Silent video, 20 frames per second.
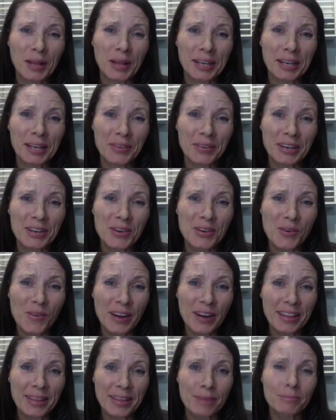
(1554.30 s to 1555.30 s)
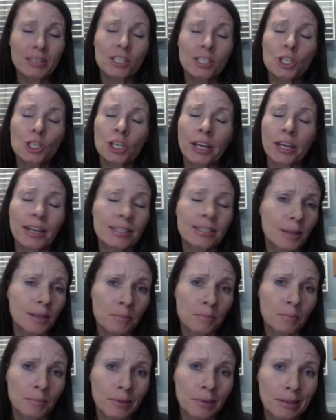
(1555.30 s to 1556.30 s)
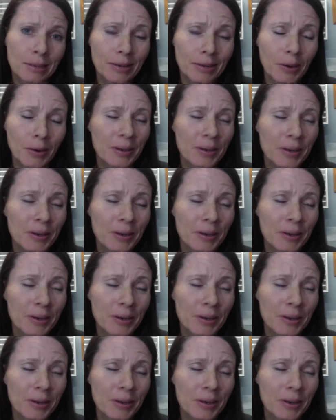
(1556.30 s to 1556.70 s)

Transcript: you're ignoring them to share some, you know.